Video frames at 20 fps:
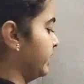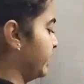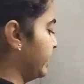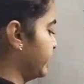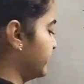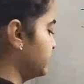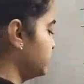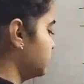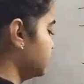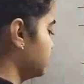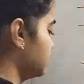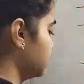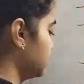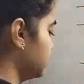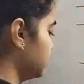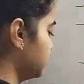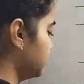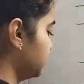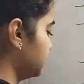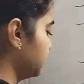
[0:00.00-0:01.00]
And
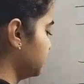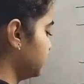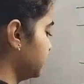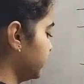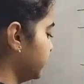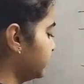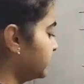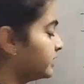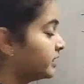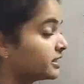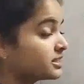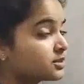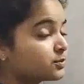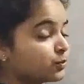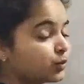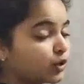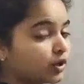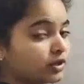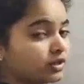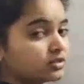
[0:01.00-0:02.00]
in the
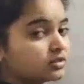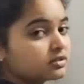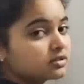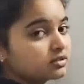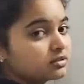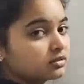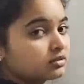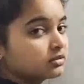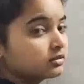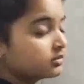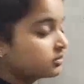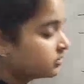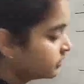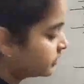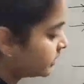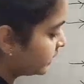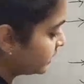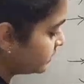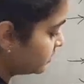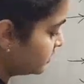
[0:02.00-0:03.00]
next point
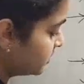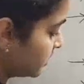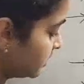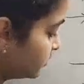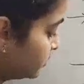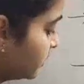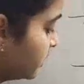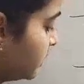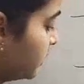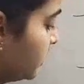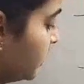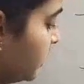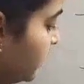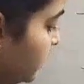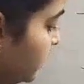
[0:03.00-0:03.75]
write down